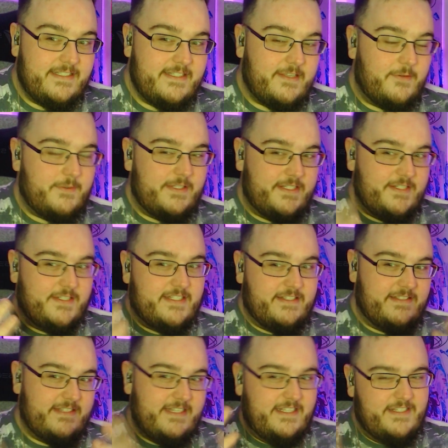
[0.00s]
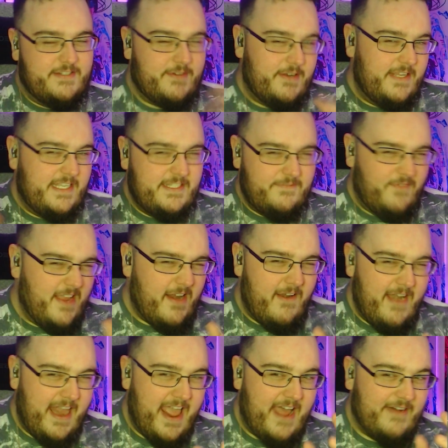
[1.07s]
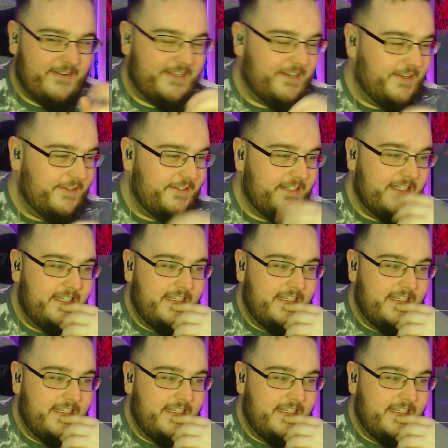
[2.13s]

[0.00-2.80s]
so he's just he's trying to he's figuring it out, you know.